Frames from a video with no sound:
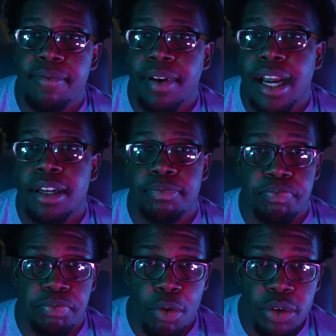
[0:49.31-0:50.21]
They fly
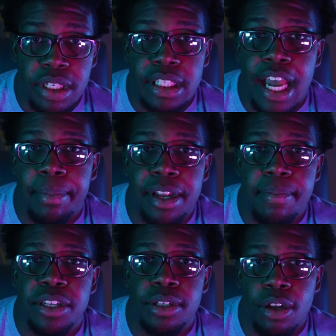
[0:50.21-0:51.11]
most of the time a
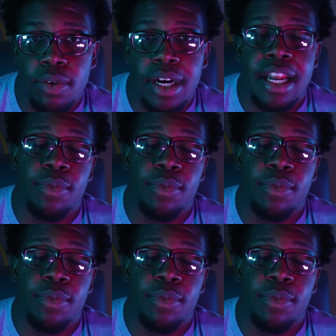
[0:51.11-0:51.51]
little bit slower.